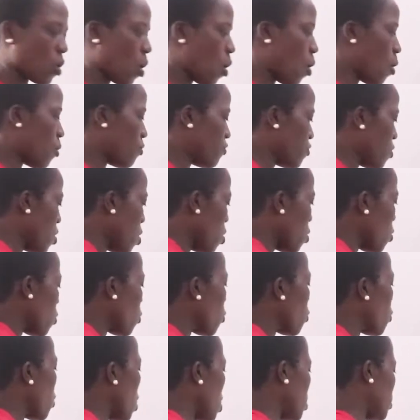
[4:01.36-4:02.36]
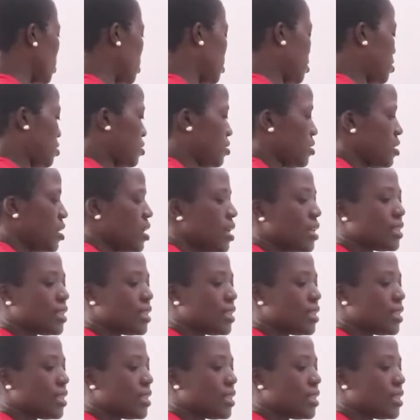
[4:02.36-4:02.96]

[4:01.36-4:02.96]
of words